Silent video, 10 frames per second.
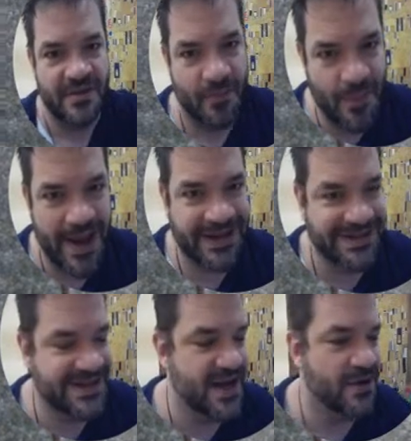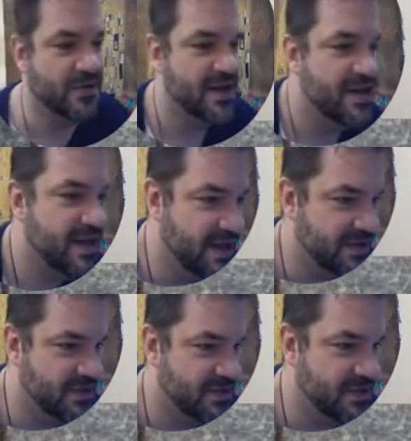back down
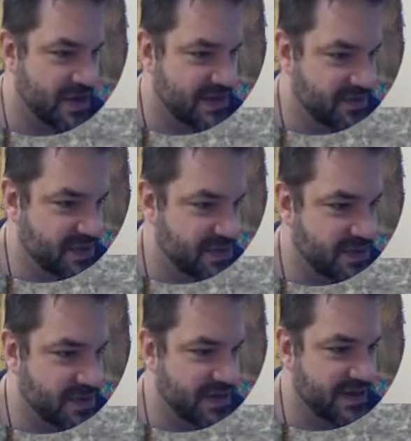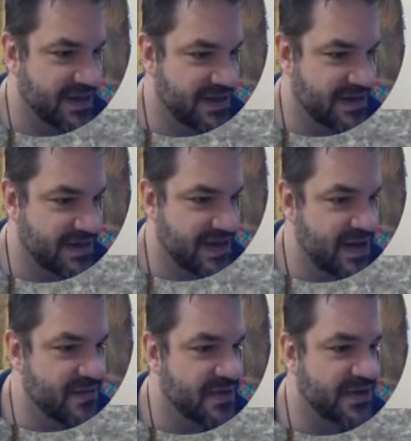into the rest of it. So it
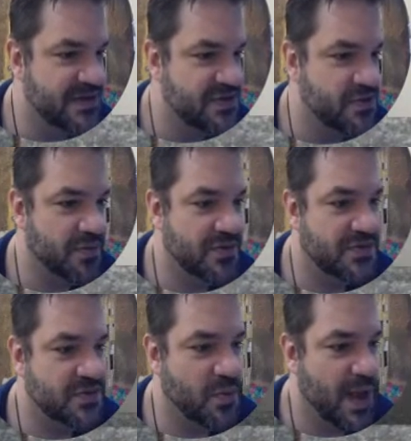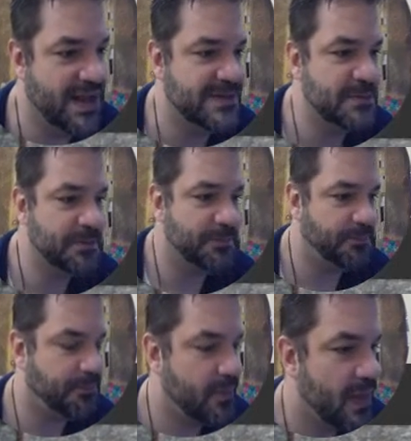evenly distributes the weight.
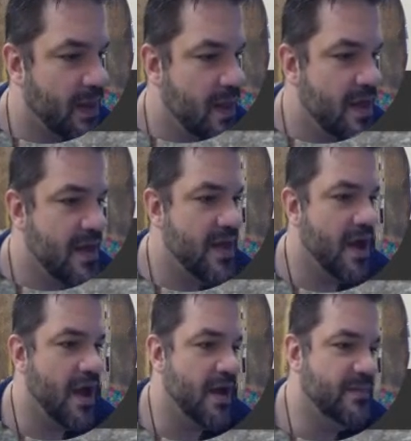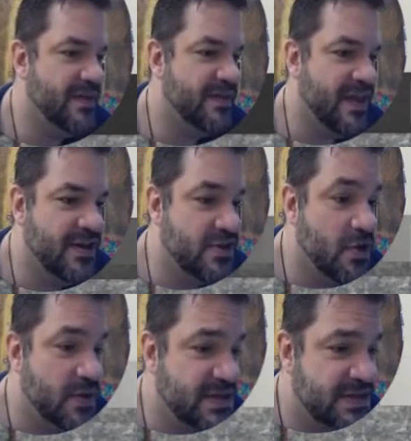
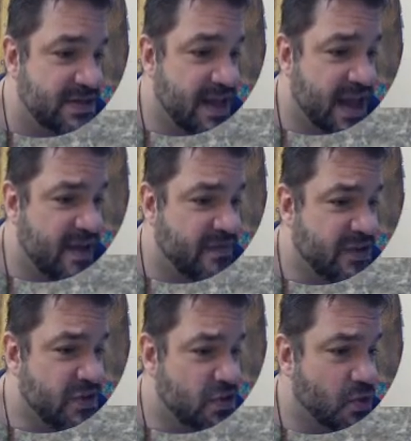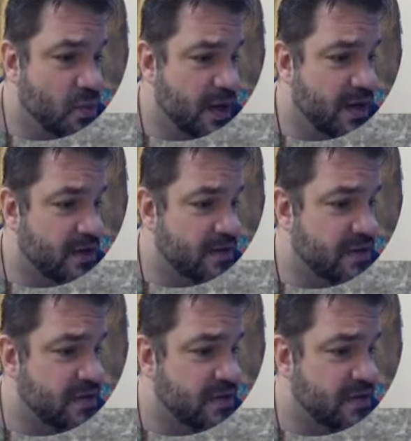They have these squared